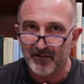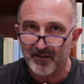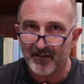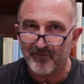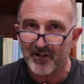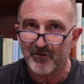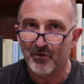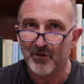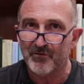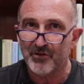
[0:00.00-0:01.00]
and then
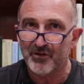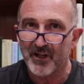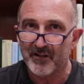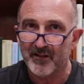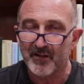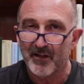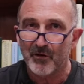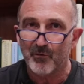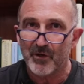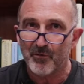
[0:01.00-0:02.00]
all of a sudden
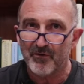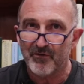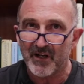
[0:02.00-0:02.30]
we were